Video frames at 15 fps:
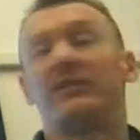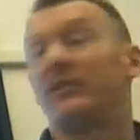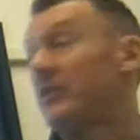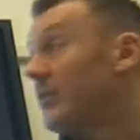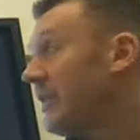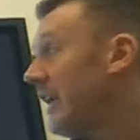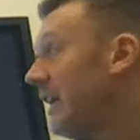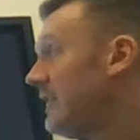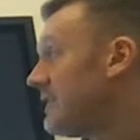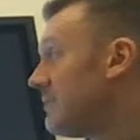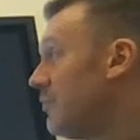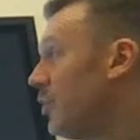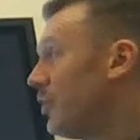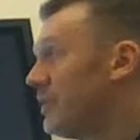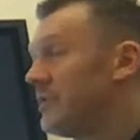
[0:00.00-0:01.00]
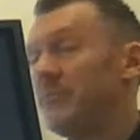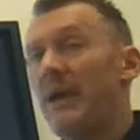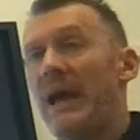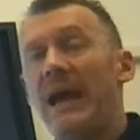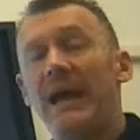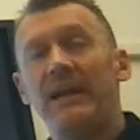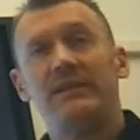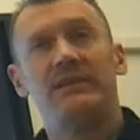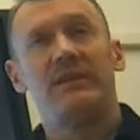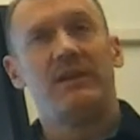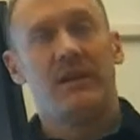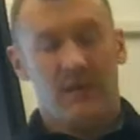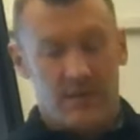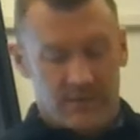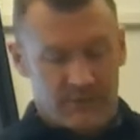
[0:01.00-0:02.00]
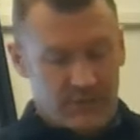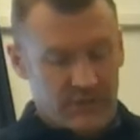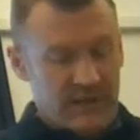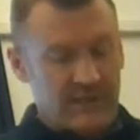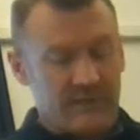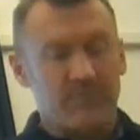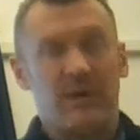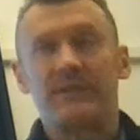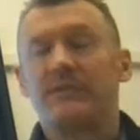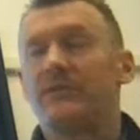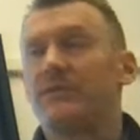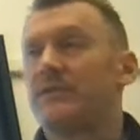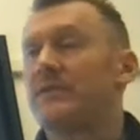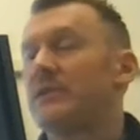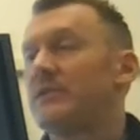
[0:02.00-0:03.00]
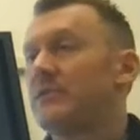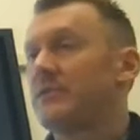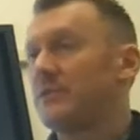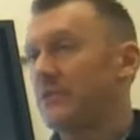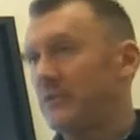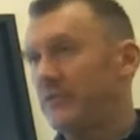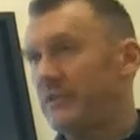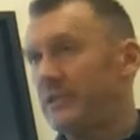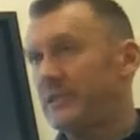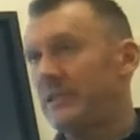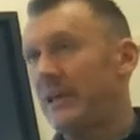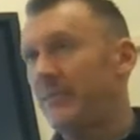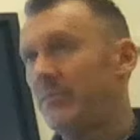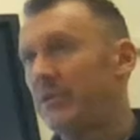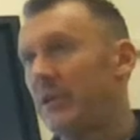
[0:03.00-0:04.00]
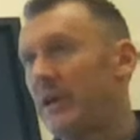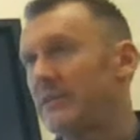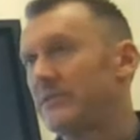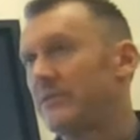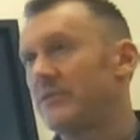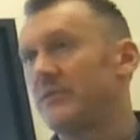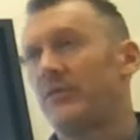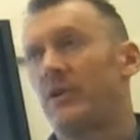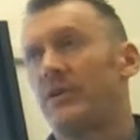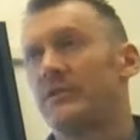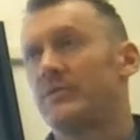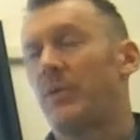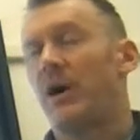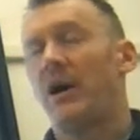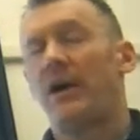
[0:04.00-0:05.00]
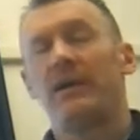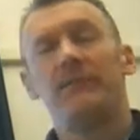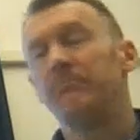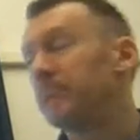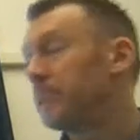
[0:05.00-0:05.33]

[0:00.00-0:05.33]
creates more demand for these muscles that serve as stabilizers of our spine.